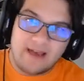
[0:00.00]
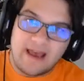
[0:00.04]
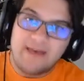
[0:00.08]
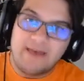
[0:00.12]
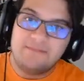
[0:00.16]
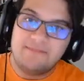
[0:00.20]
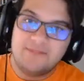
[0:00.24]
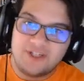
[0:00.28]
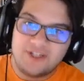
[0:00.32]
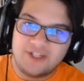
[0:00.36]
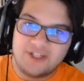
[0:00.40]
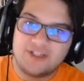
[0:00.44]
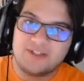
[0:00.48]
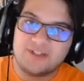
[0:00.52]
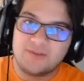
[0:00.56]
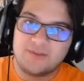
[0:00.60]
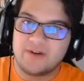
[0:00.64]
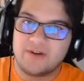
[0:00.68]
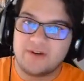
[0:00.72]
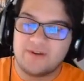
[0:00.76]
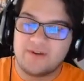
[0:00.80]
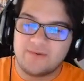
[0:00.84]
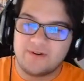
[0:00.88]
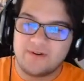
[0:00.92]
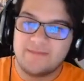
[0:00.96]

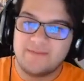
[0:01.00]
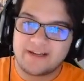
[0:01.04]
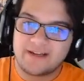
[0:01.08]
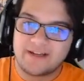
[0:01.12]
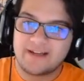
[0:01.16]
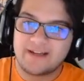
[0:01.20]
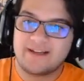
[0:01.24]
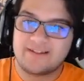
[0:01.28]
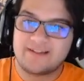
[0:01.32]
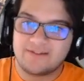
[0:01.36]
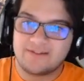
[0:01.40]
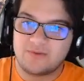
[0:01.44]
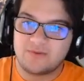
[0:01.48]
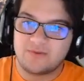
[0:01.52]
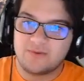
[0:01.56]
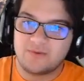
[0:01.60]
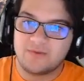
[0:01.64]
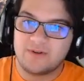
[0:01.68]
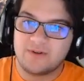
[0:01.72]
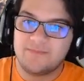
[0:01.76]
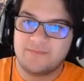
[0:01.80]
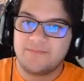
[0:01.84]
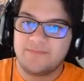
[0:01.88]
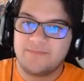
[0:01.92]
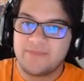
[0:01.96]
MG21, MechaGodzilla
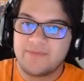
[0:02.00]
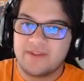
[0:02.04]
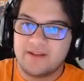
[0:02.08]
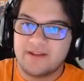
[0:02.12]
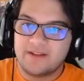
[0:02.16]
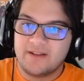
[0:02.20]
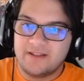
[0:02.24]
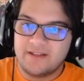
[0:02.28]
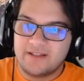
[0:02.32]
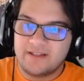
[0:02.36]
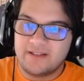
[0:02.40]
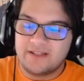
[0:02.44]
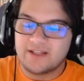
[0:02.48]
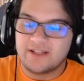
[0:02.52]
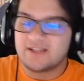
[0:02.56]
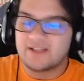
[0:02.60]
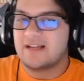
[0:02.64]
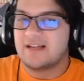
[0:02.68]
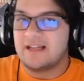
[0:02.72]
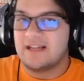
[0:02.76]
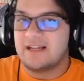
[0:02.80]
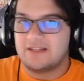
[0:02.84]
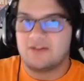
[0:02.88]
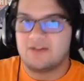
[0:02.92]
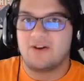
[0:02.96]
21, does
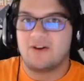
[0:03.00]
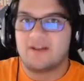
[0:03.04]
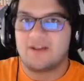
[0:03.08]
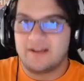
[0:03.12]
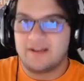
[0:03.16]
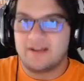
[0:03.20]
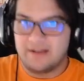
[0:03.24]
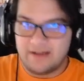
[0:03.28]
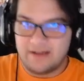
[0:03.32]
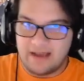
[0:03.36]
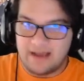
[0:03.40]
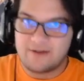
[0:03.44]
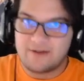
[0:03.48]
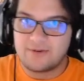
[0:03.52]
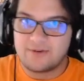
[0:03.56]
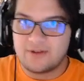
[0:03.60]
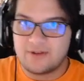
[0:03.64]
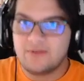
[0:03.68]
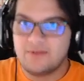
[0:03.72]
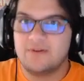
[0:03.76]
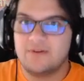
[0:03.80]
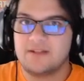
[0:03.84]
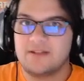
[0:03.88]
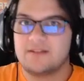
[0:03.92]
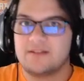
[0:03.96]
not target air
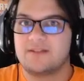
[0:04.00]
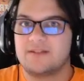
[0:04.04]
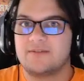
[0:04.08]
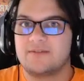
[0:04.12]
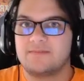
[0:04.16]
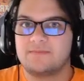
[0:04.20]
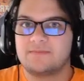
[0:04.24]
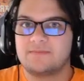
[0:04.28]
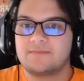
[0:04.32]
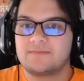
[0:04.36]
units.